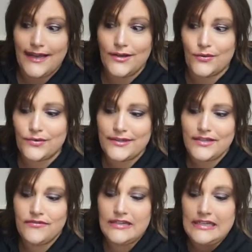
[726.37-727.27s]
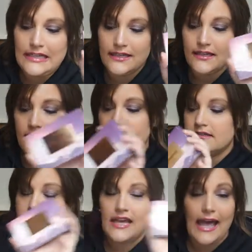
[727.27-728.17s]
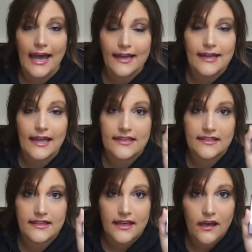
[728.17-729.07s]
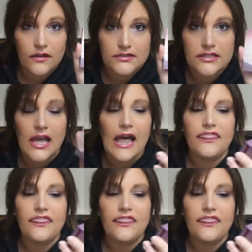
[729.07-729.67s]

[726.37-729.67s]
I don't really even need to add anything else.